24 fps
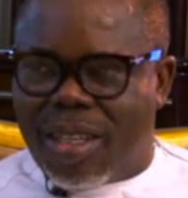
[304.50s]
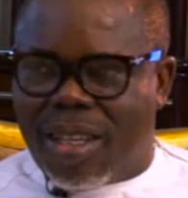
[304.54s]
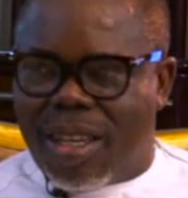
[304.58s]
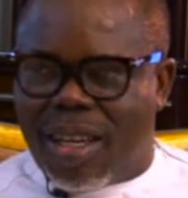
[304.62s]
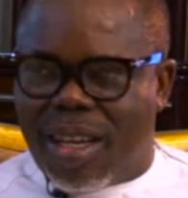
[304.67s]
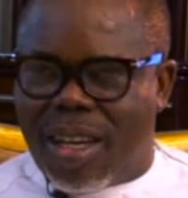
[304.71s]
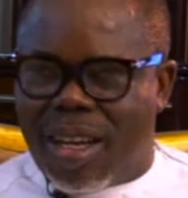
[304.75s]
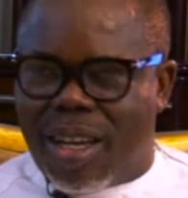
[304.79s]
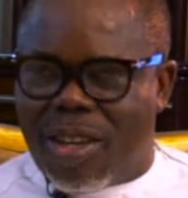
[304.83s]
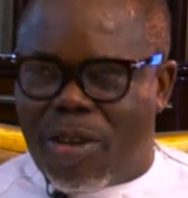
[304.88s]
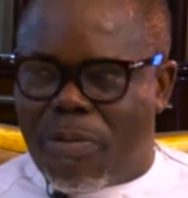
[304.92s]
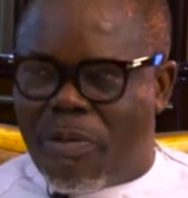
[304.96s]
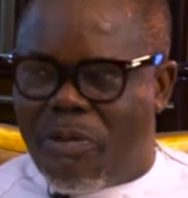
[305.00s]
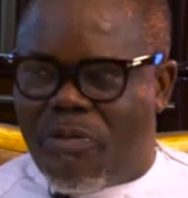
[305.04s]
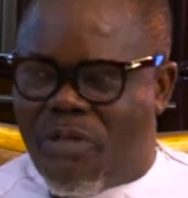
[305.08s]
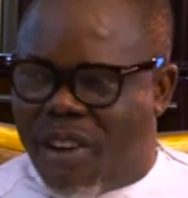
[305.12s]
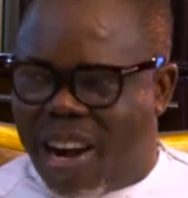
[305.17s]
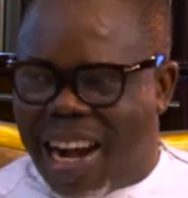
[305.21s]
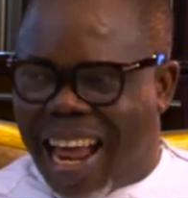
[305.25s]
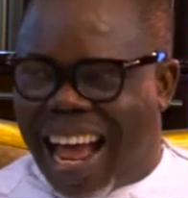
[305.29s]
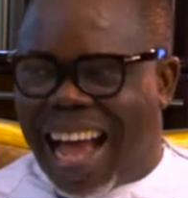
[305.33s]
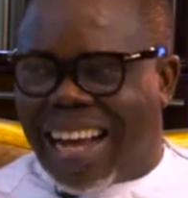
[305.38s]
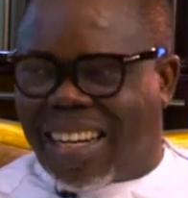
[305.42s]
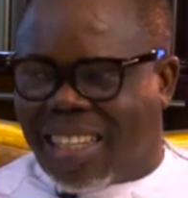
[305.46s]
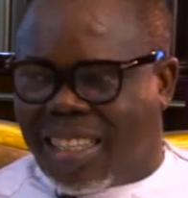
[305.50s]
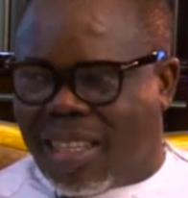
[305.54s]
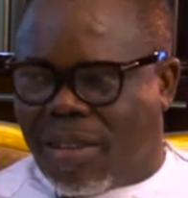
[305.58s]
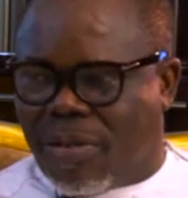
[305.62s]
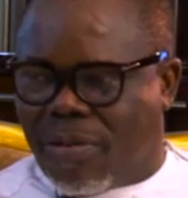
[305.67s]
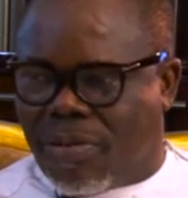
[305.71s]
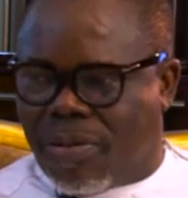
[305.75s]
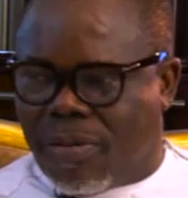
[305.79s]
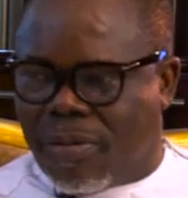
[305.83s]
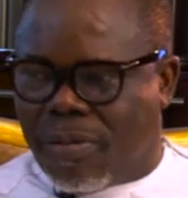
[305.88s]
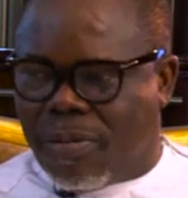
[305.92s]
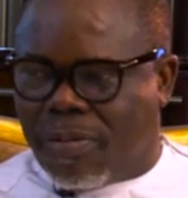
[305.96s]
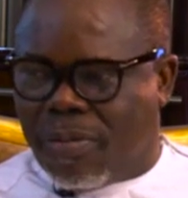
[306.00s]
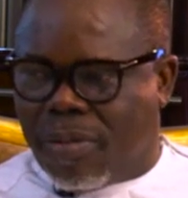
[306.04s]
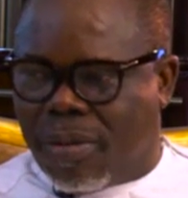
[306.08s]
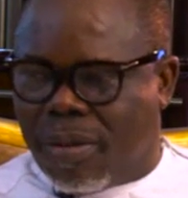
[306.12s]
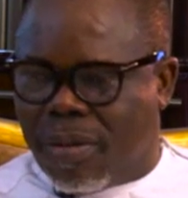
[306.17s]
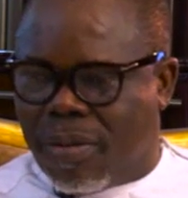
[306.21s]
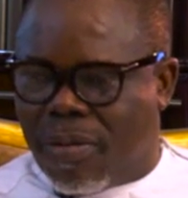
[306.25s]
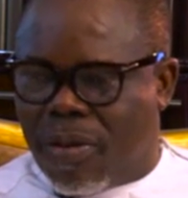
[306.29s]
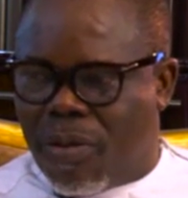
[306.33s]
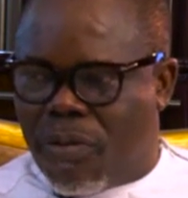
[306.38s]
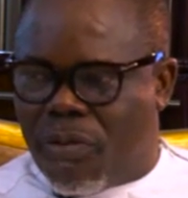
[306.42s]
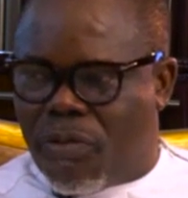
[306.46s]
you'll be very active,
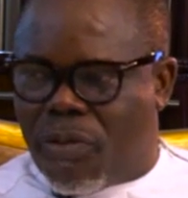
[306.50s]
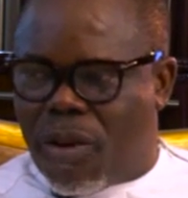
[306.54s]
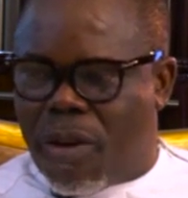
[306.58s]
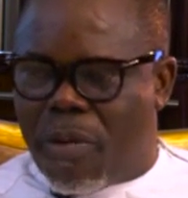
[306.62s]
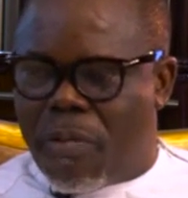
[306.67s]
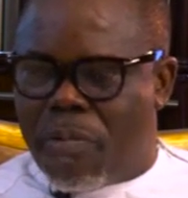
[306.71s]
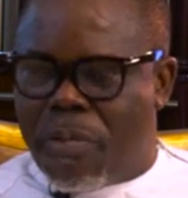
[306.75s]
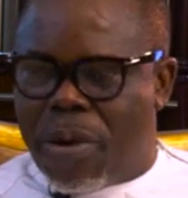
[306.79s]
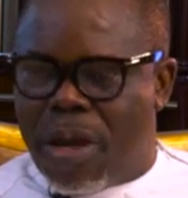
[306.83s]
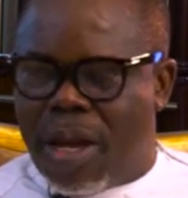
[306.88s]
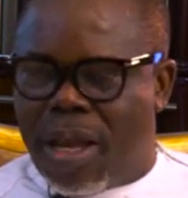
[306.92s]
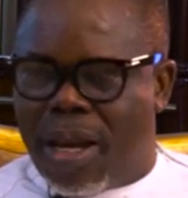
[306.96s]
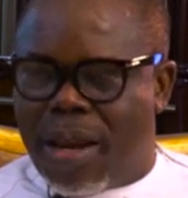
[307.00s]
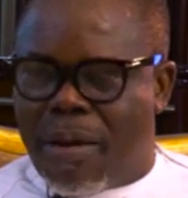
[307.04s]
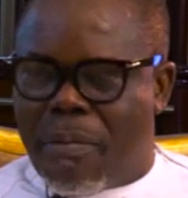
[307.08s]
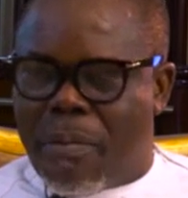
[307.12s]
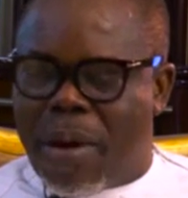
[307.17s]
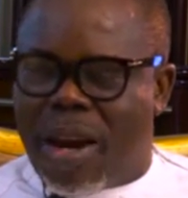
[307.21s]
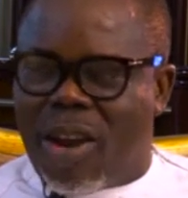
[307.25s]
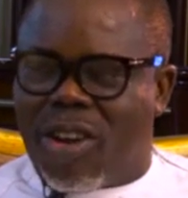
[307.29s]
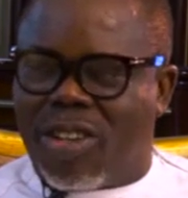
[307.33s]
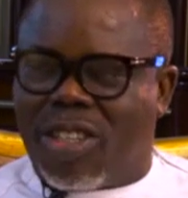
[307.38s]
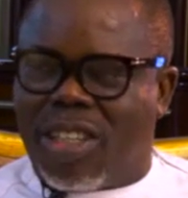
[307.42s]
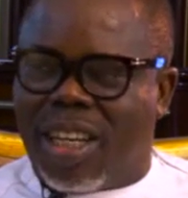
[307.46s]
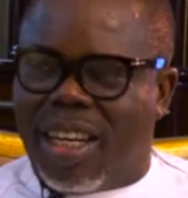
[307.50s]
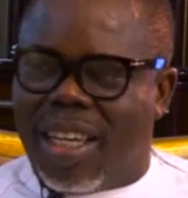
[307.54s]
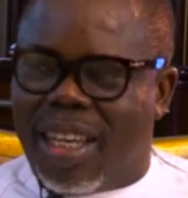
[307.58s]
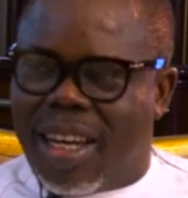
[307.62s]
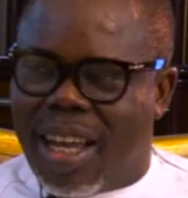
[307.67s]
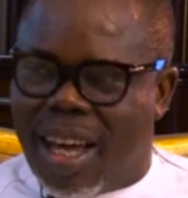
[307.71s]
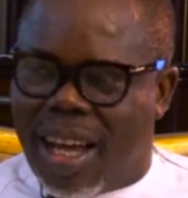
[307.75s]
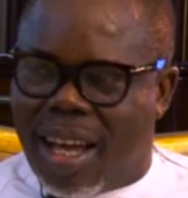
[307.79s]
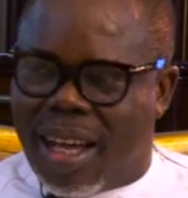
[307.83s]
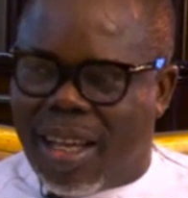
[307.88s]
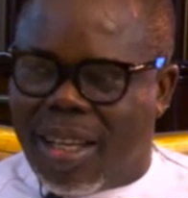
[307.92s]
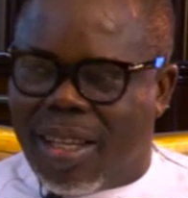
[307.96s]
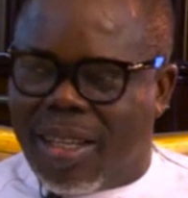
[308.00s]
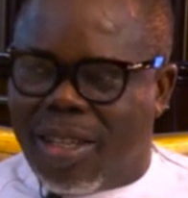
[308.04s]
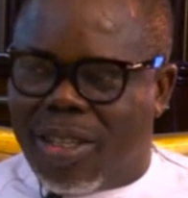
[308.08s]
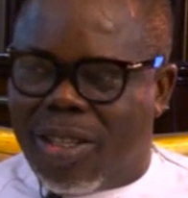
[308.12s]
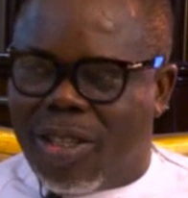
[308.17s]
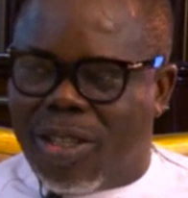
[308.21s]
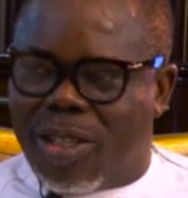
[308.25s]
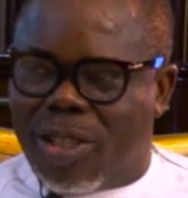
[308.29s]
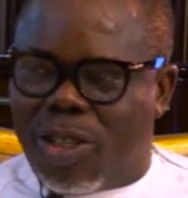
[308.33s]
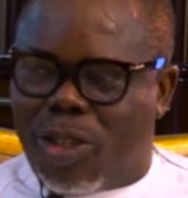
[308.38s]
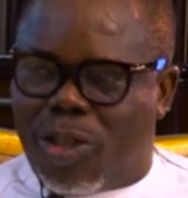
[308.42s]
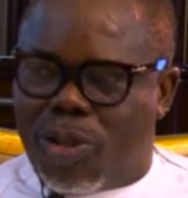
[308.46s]
from being a minority leader
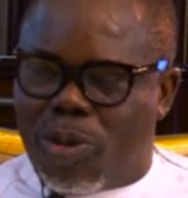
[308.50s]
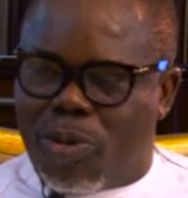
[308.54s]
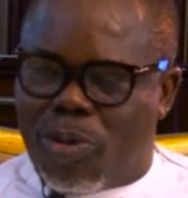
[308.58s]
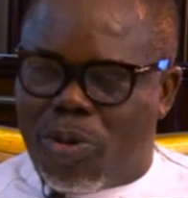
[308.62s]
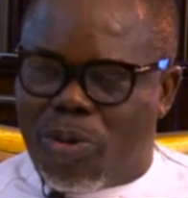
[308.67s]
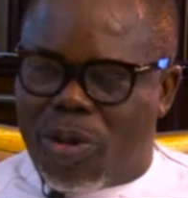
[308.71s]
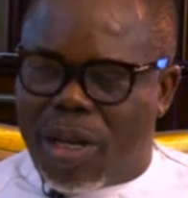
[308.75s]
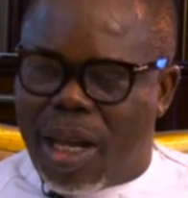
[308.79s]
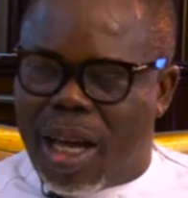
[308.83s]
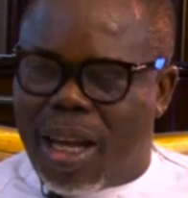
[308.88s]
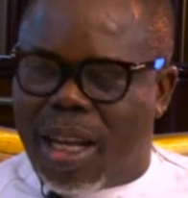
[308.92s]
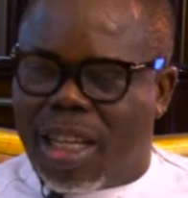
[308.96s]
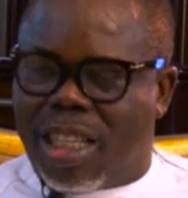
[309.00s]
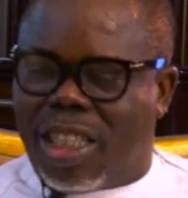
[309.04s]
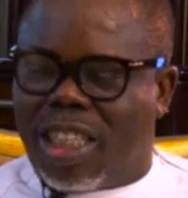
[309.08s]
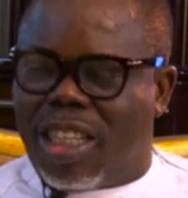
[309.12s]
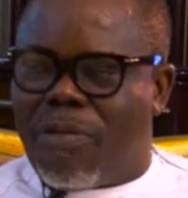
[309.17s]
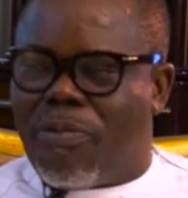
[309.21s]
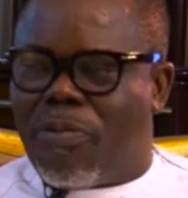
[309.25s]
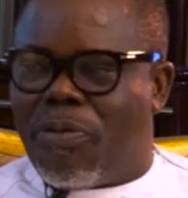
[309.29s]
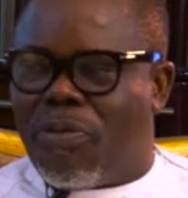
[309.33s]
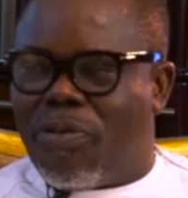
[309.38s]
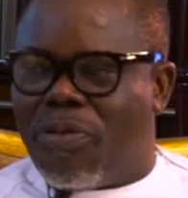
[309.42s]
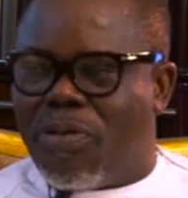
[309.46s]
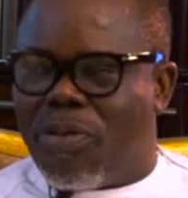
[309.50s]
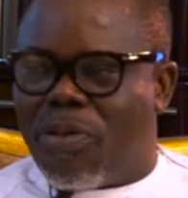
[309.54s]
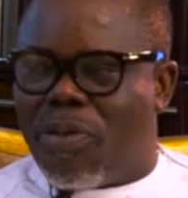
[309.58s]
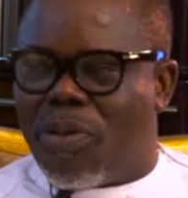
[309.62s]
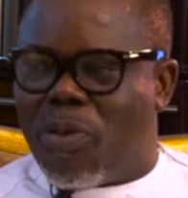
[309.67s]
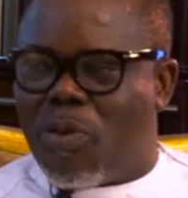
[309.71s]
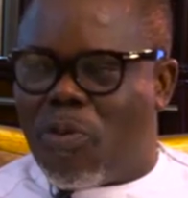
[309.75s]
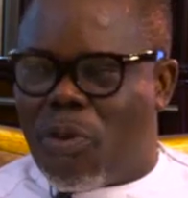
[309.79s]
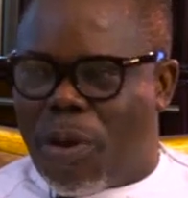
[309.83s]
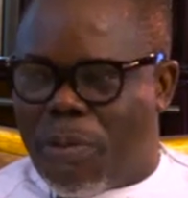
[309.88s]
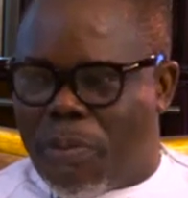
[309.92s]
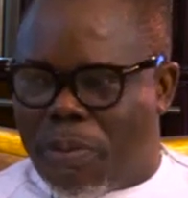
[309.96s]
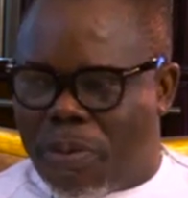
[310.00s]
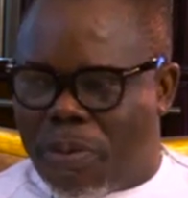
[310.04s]
to now the chief whip.